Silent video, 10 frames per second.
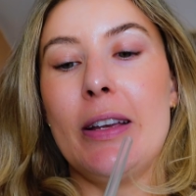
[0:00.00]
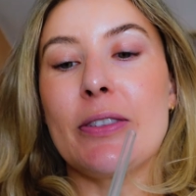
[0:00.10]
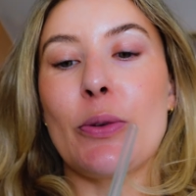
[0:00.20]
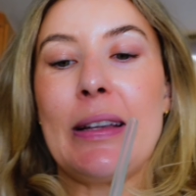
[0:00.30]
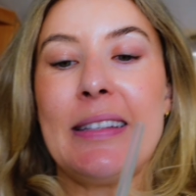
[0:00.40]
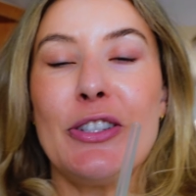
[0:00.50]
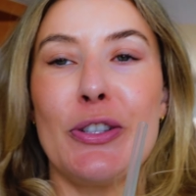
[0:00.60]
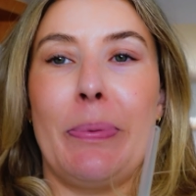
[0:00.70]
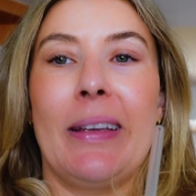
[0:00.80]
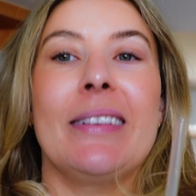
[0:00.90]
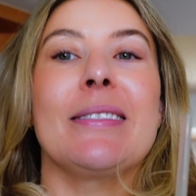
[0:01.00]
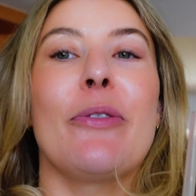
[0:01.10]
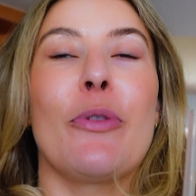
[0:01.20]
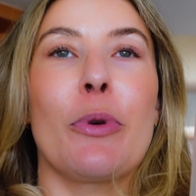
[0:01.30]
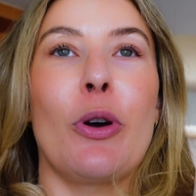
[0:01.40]
So I did just pick this
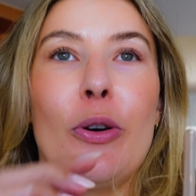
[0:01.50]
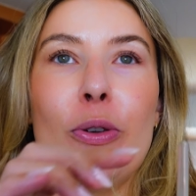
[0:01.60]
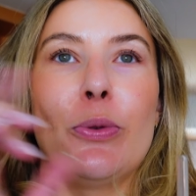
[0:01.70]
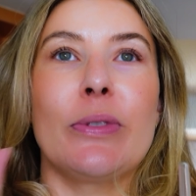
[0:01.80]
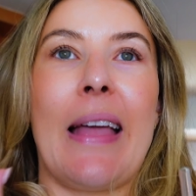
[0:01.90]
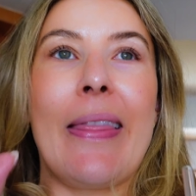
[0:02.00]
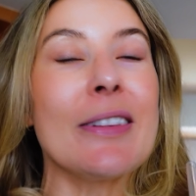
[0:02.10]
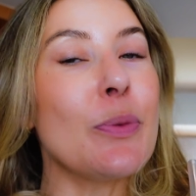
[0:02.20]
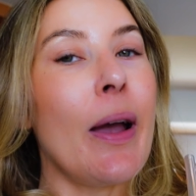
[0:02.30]
up from Coles and that's